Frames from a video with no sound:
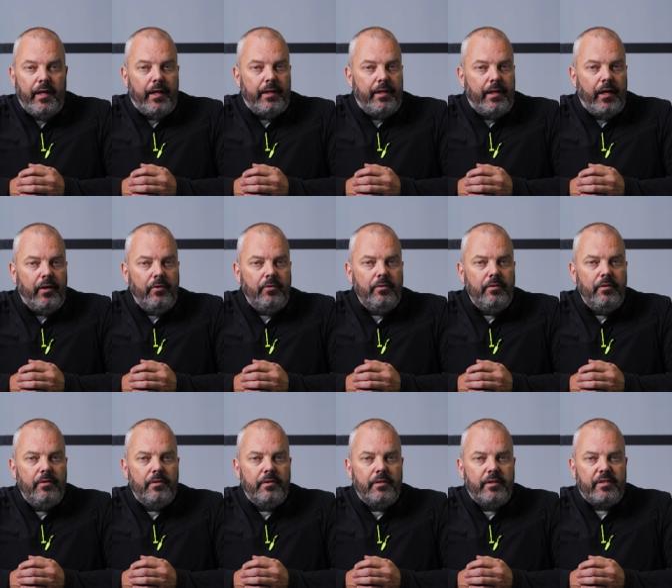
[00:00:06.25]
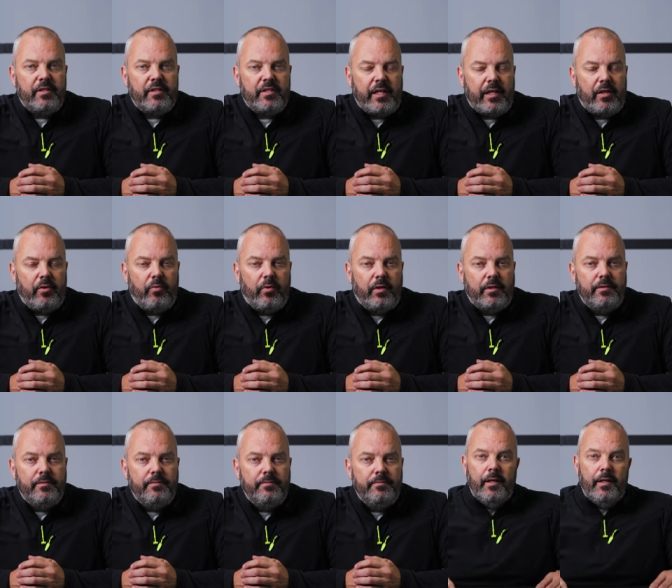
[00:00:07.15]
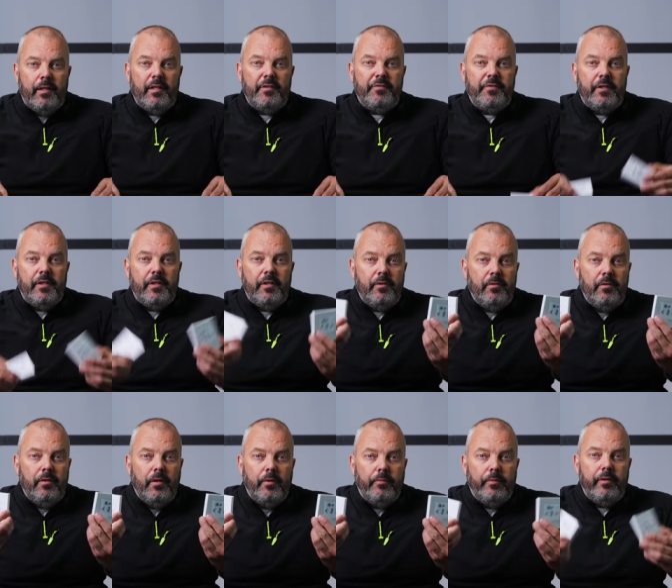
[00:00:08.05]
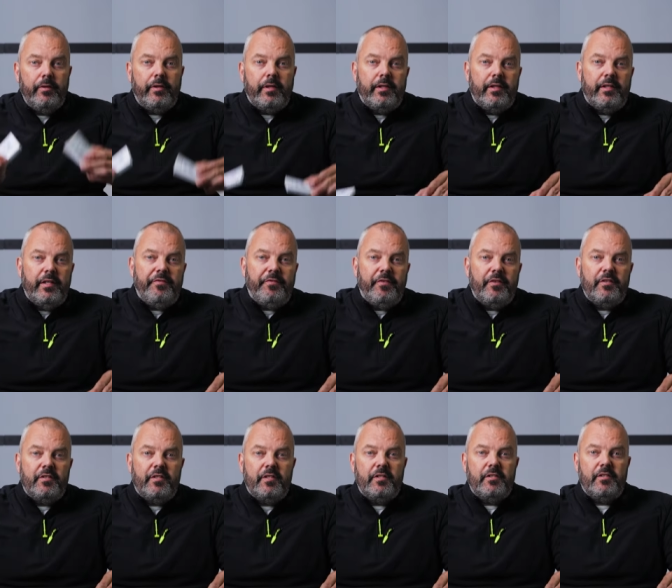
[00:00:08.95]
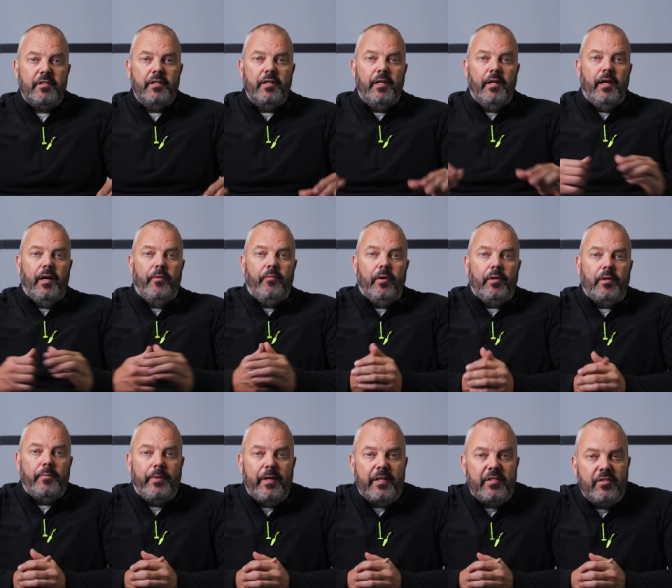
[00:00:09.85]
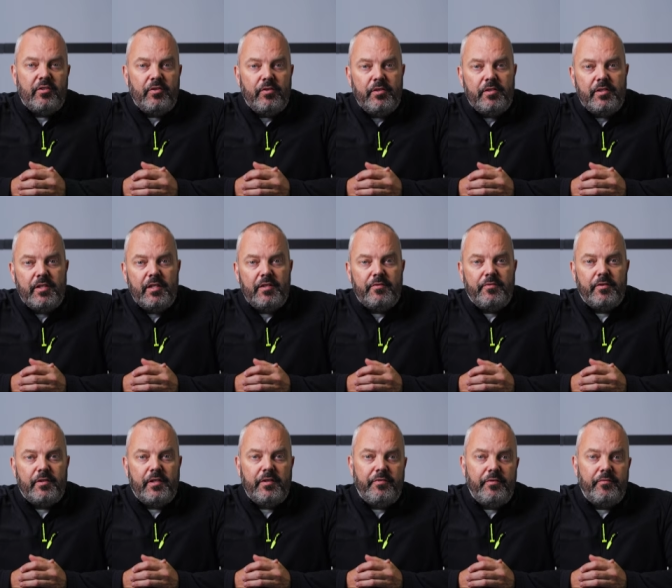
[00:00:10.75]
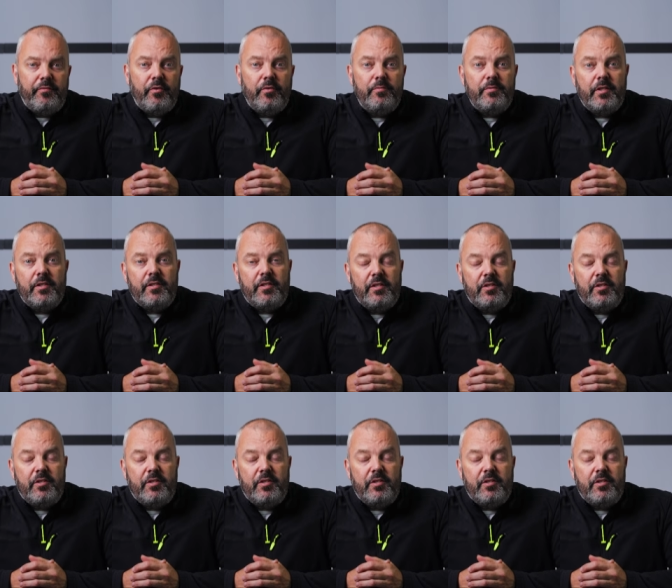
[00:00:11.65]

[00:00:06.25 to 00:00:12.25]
And now, there's a second one. In this video, we look at the differences and what the best choice is for different rooms and